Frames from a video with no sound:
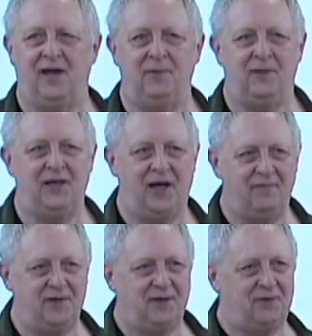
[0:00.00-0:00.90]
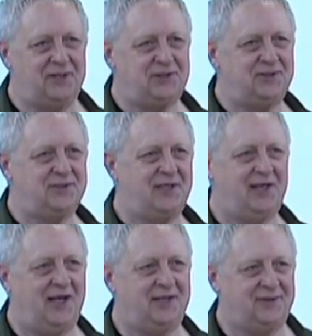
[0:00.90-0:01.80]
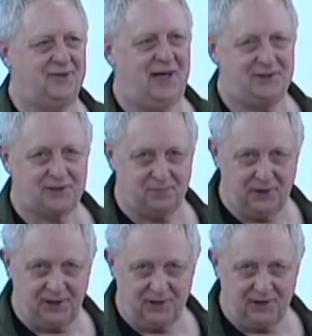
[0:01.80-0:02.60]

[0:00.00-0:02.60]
Anybody have any questions they'd like to ask me?